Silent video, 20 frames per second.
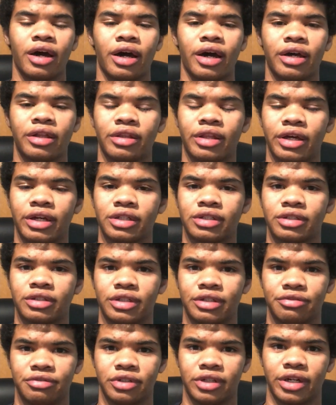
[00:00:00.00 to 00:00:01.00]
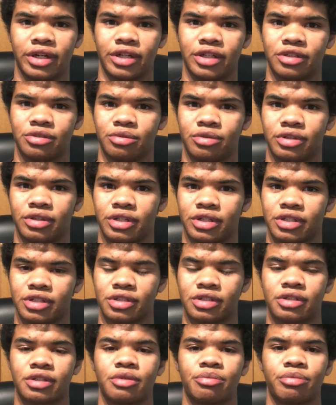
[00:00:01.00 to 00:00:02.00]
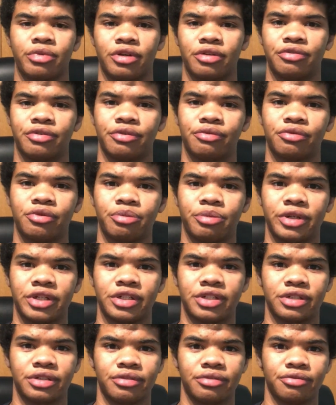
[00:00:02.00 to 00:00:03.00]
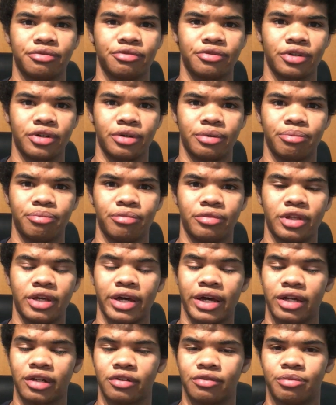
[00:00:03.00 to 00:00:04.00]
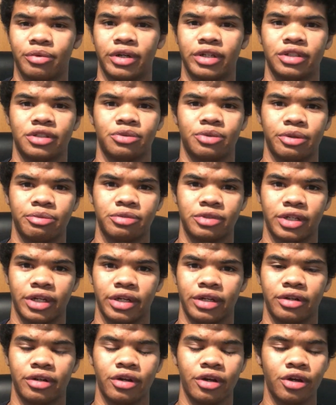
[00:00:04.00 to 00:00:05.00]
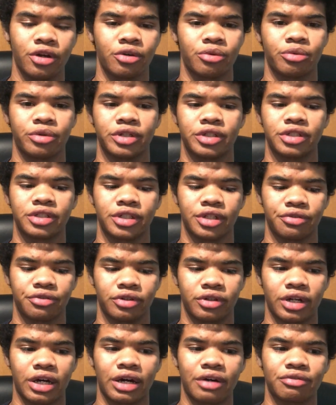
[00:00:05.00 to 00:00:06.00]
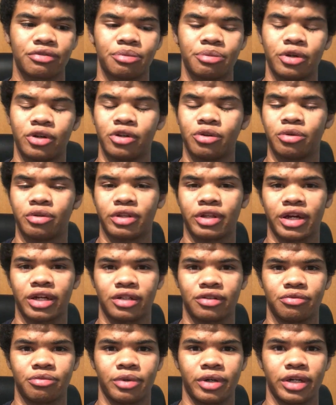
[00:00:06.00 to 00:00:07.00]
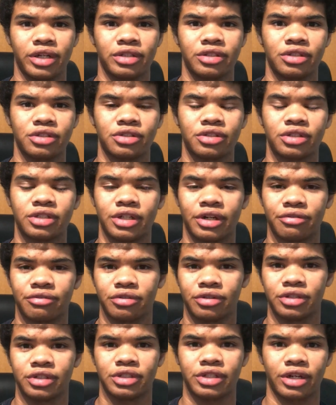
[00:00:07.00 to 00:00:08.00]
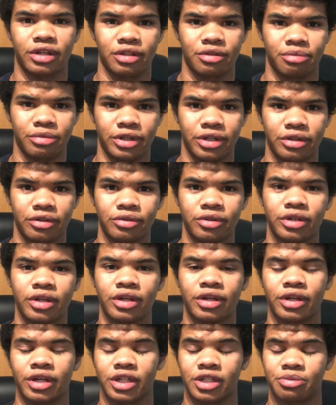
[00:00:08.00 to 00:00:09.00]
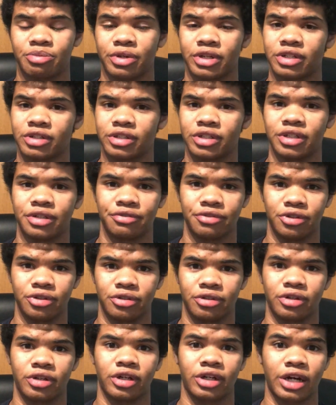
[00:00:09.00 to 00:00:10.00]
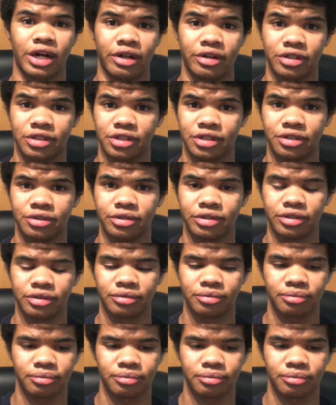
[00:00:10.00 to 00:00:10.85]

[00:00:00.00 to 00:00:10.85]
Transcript: I'd like to leave you guys with this bit of information from the Active Minds website, which, if you're not familiar with Active Minds, you should definitely check them out, especially if you're a college student.